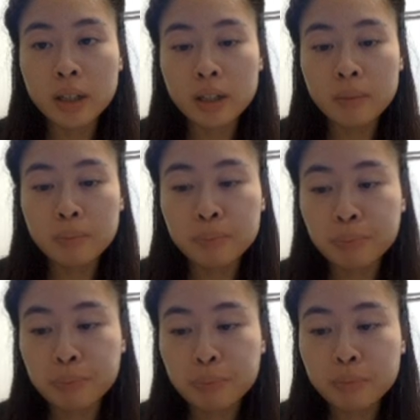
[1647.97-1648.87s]
button
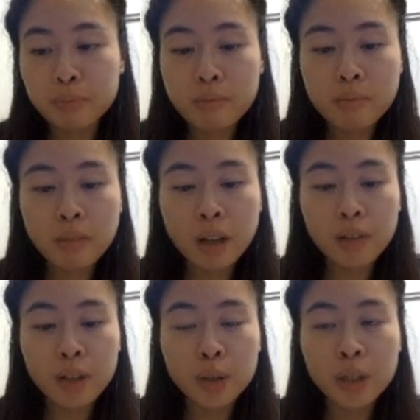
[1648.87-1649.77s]

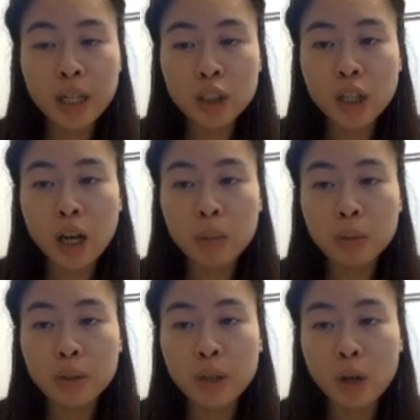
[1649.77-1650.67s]
and then you can actually
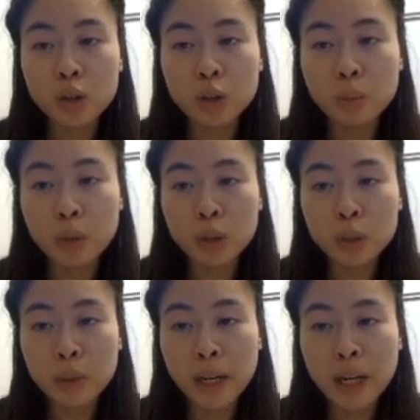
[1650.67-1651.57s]
upload it onto
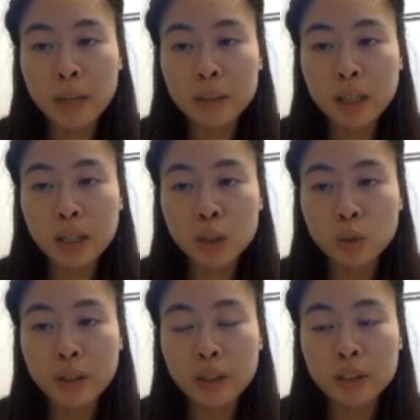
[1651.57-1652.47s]
Merch by Amazon.
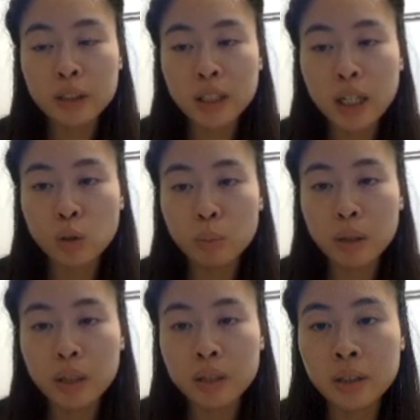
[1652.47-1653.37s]
So over here is the download
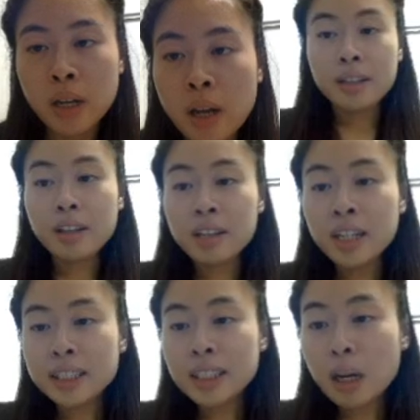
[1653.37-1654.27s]
button. Now the
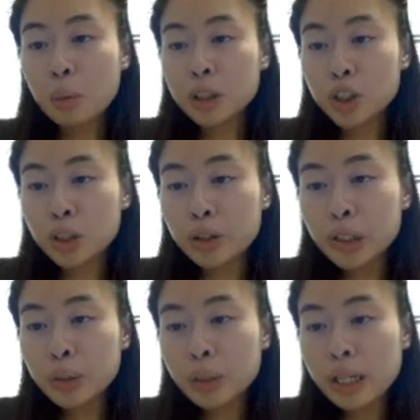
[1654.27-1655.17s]
next thing I want to show
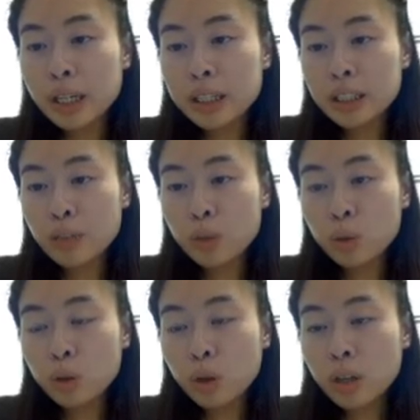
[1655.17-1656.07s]
you is if
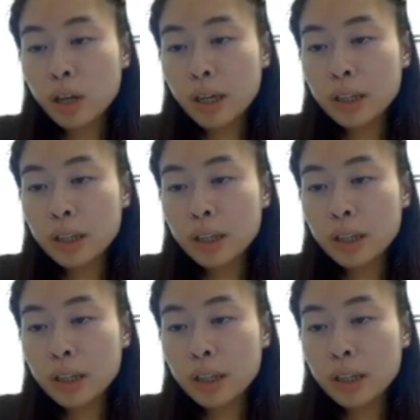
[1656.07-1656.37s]
you look